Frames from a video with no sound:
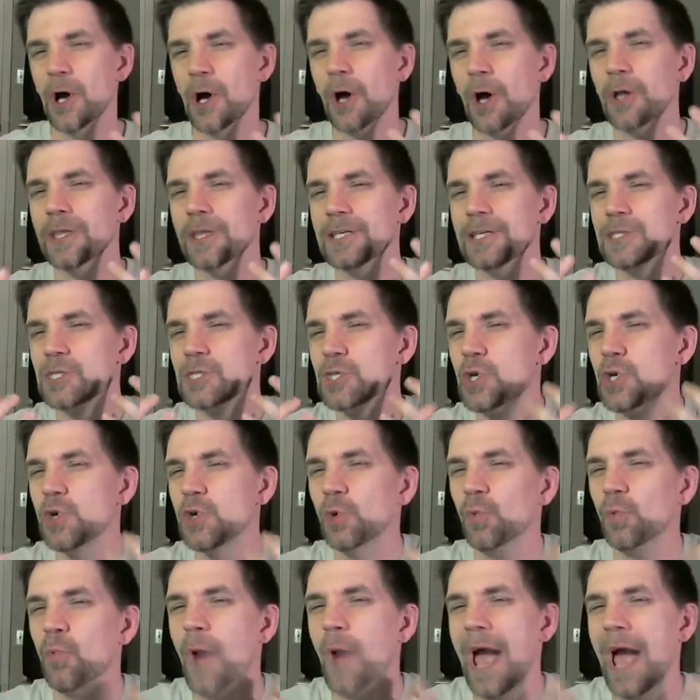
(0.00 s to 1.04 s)
all these
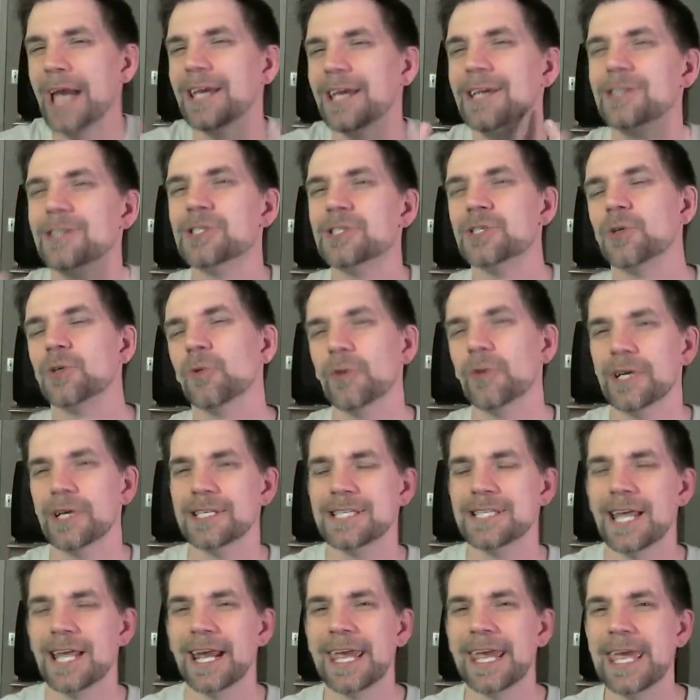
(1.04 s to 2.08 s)
two wacky
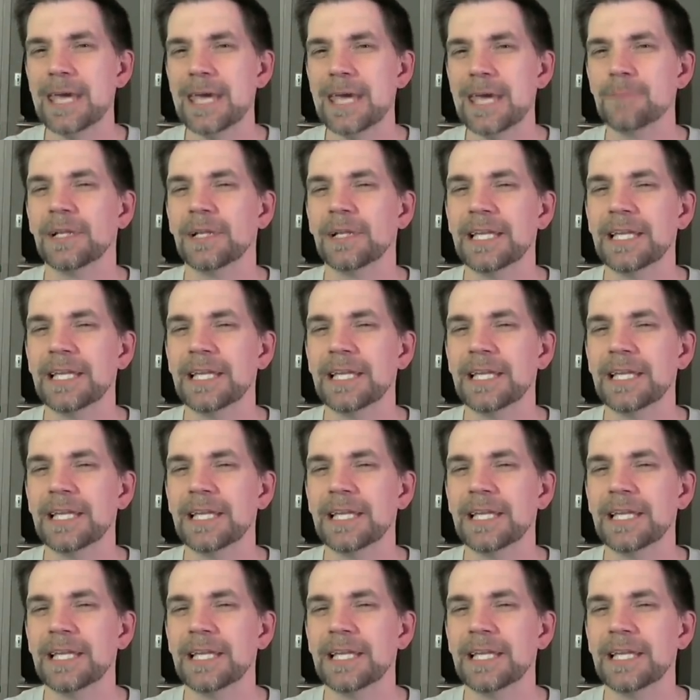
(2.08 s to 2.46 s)
stories that I can't